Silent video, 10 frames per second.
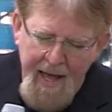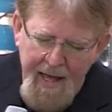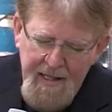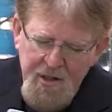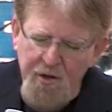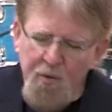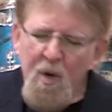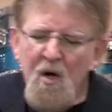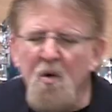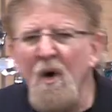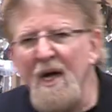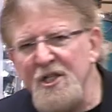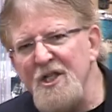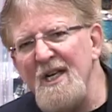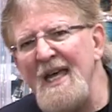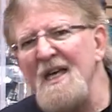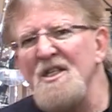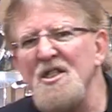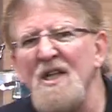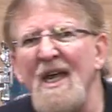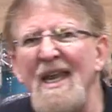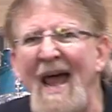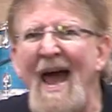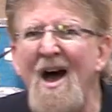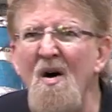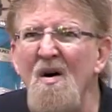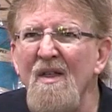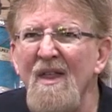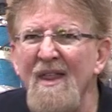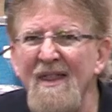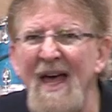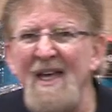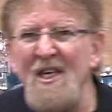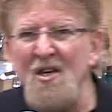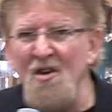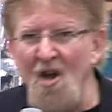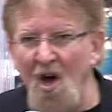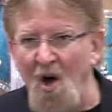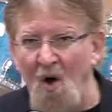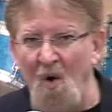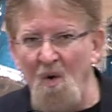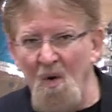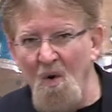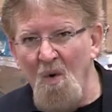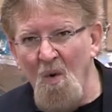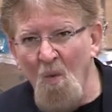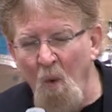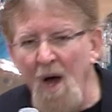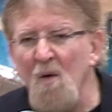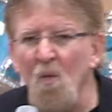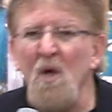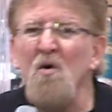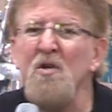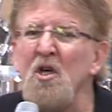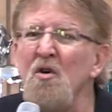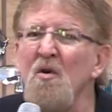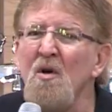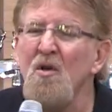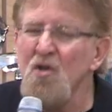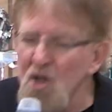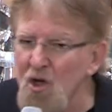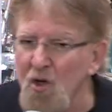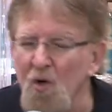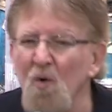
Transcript: So the real question is now that you know, what will you do?